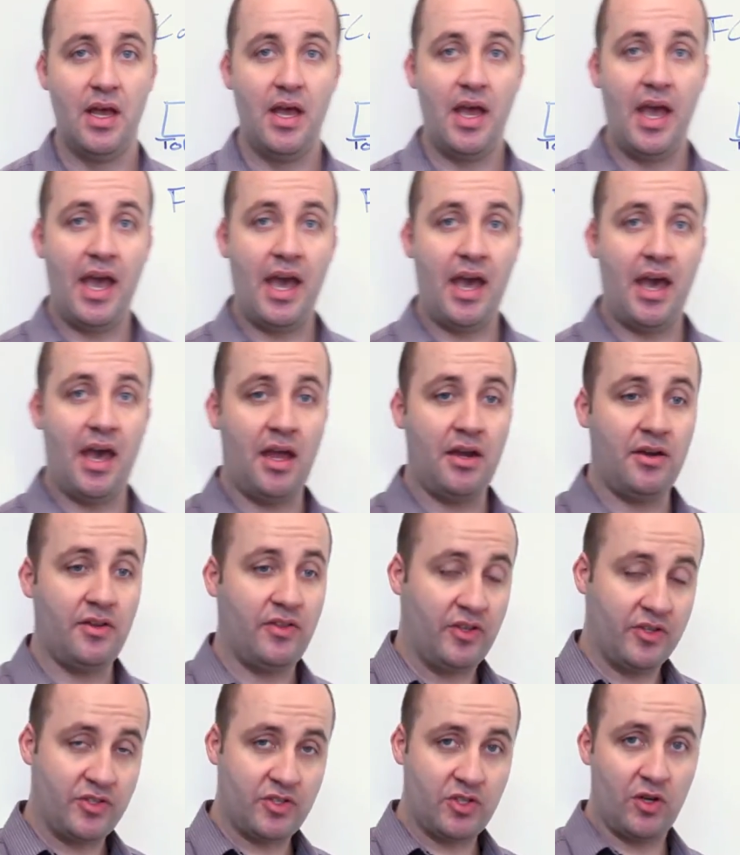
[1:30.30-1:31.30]
And
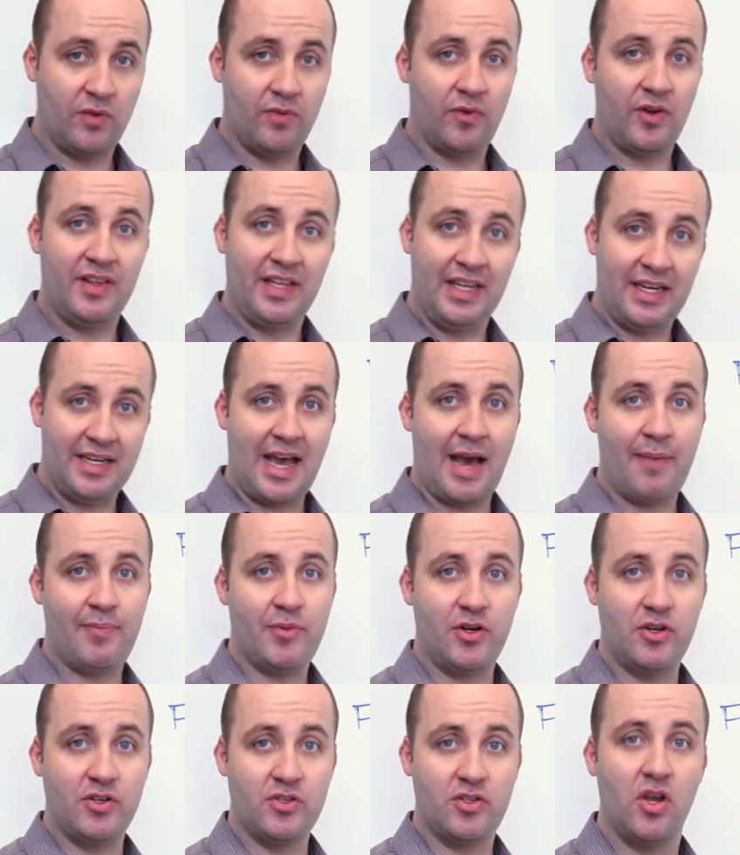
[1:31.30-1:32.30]
the server and the
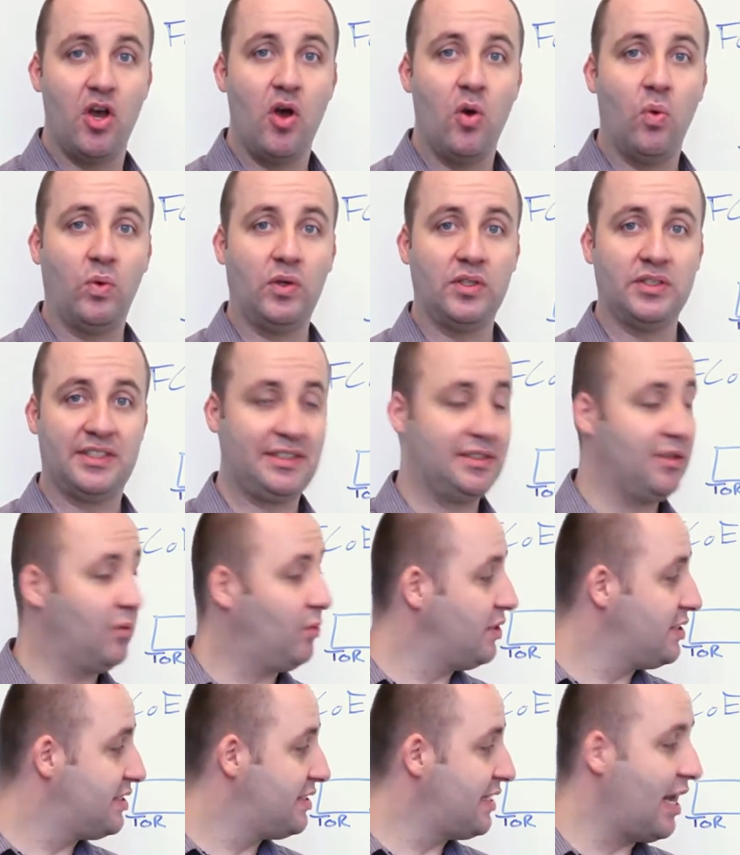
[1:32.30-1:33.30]
adapters will
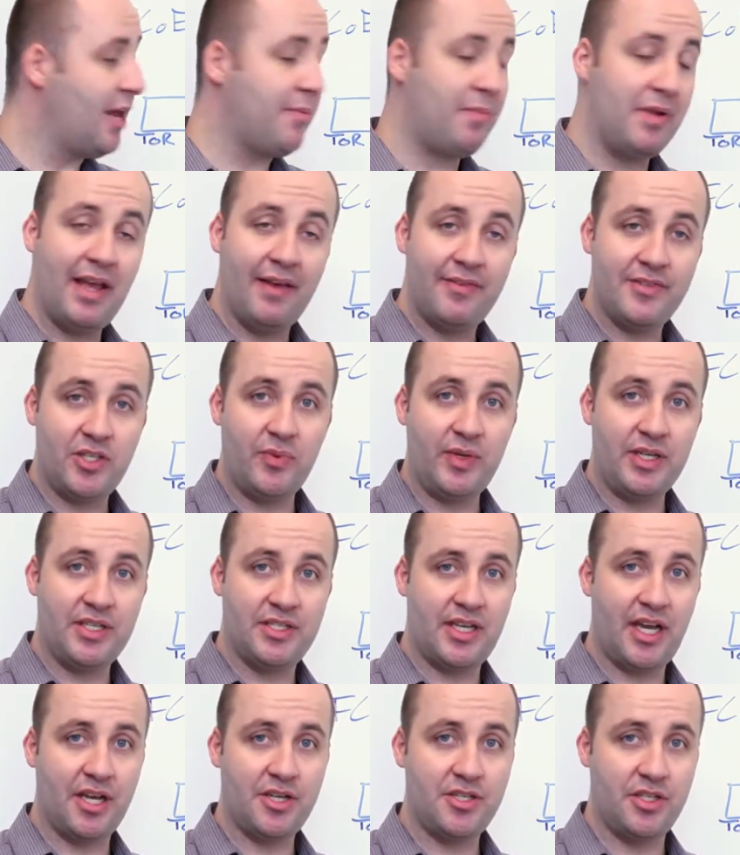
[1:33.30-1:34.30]
set up an FCoE
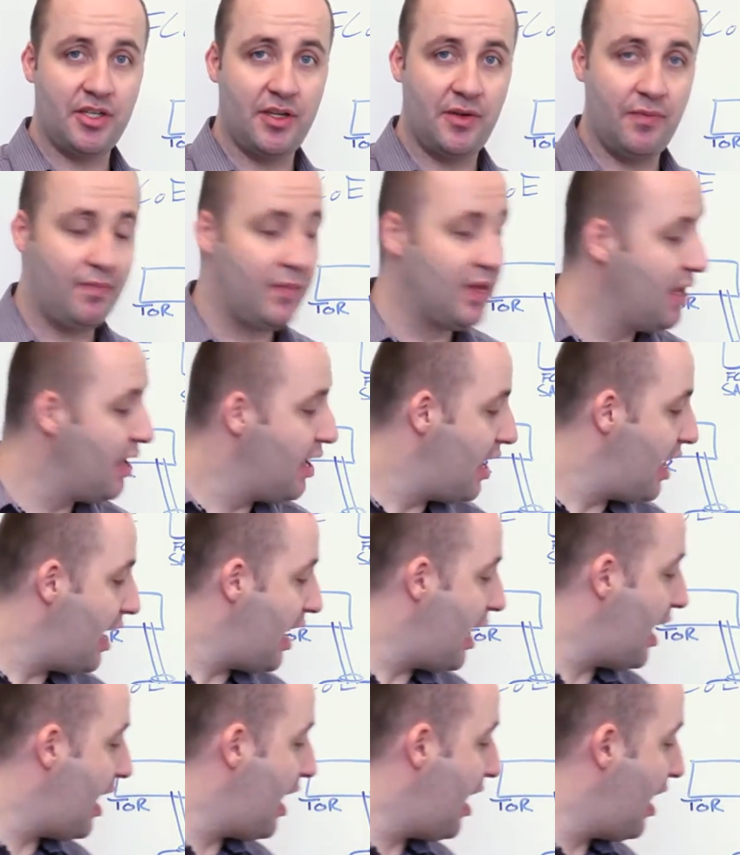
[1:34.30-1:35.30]
session,
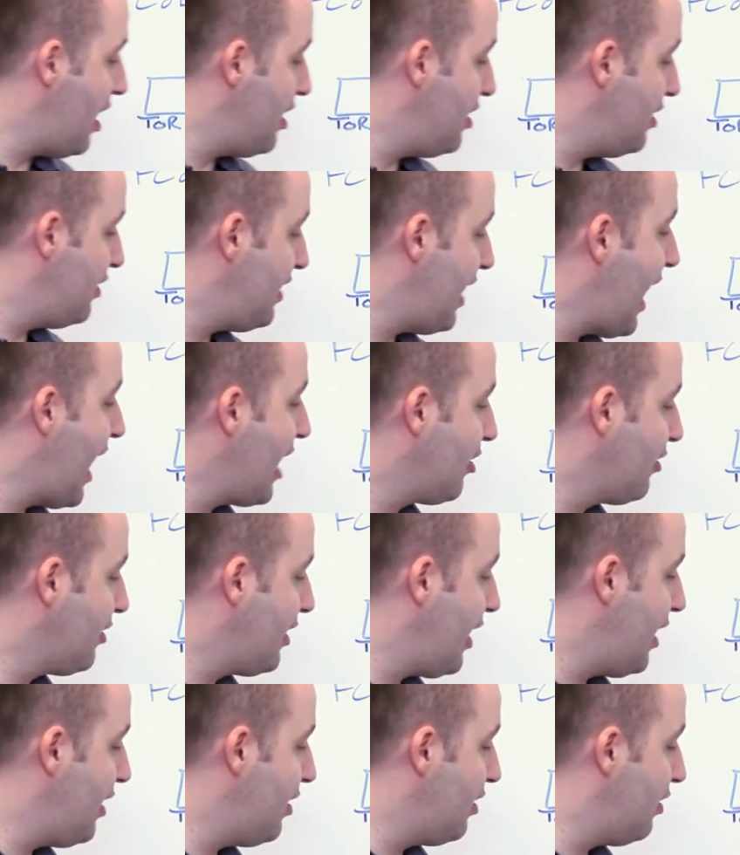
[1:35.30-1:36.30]
and the
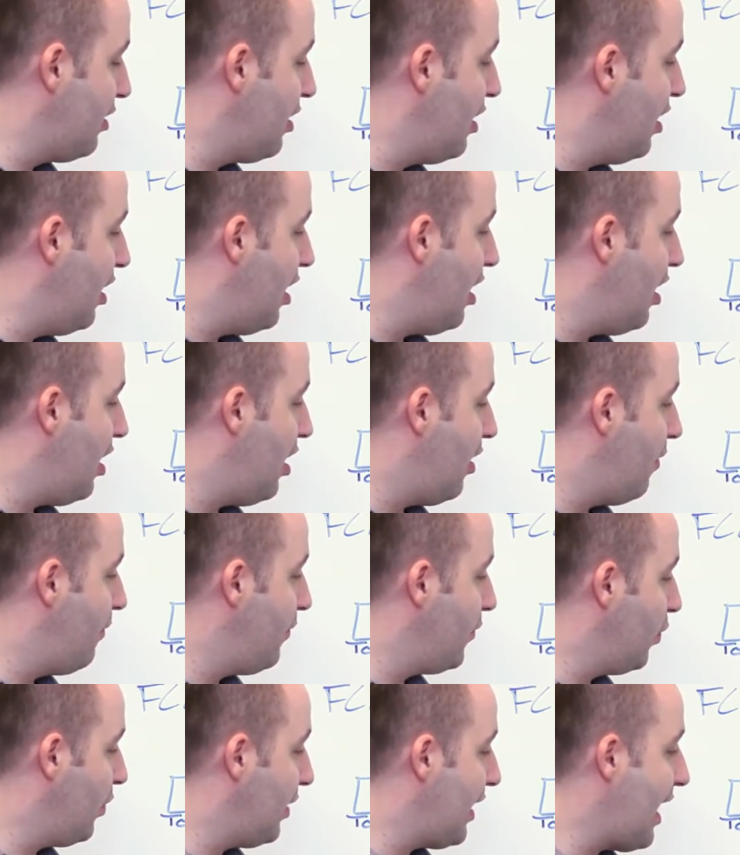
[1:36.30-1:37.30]
aggregator
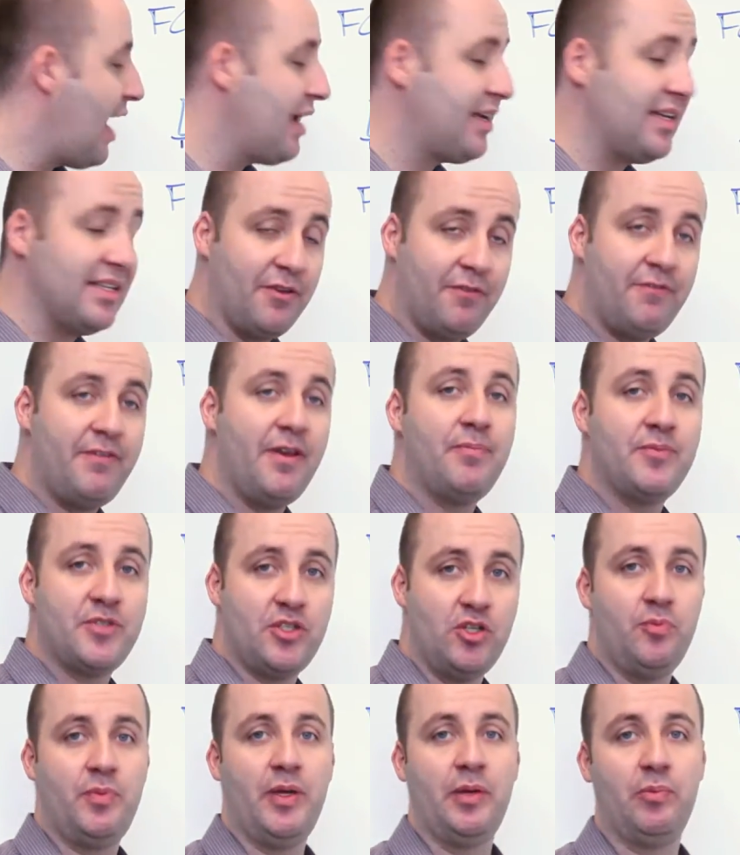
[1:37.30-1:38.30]
will act as a FIP
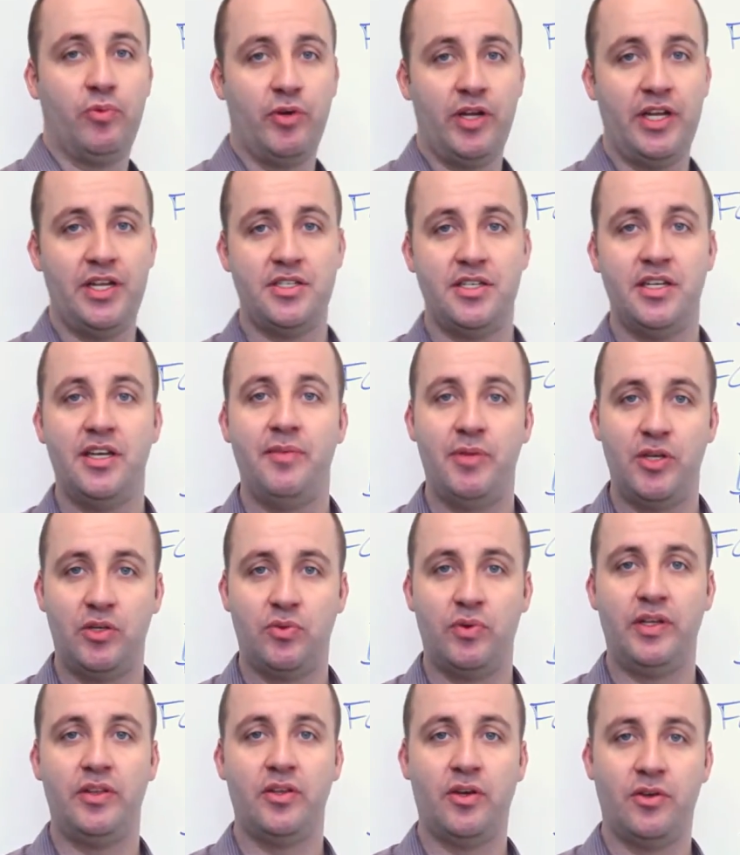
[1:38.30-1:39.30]
snooping bridge in
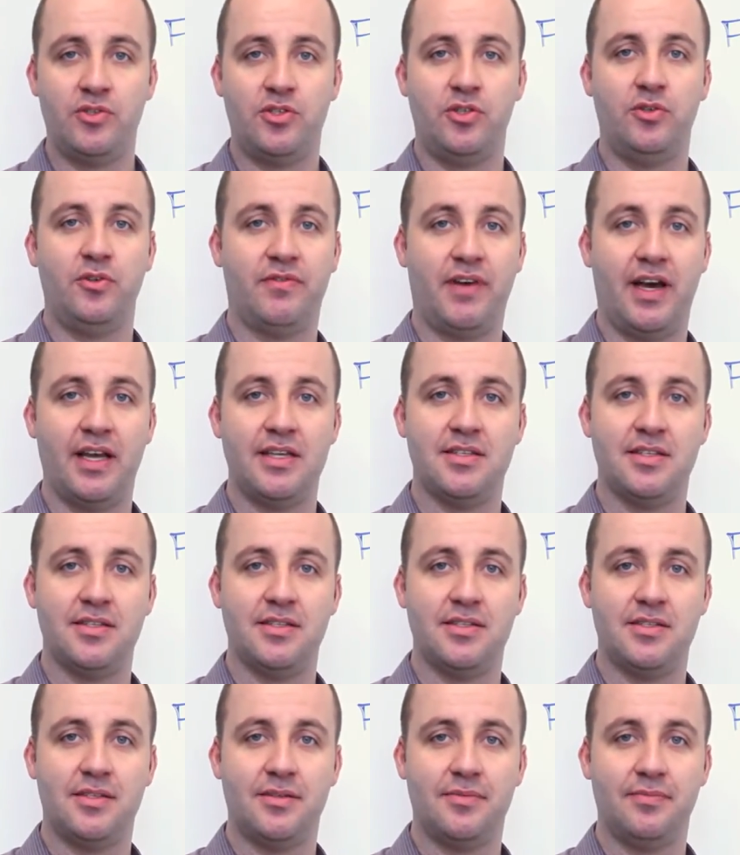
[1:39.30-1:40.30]
between those two devices.